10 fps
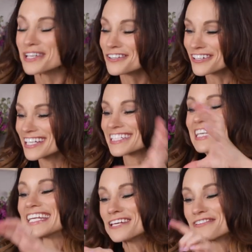We created
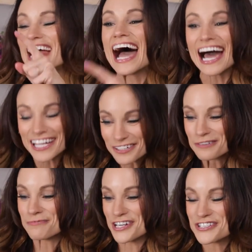an even
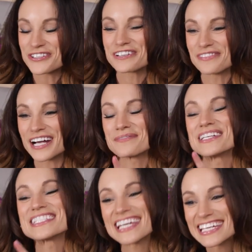higher pressure
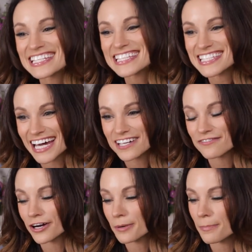environment inside
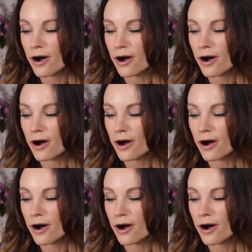of our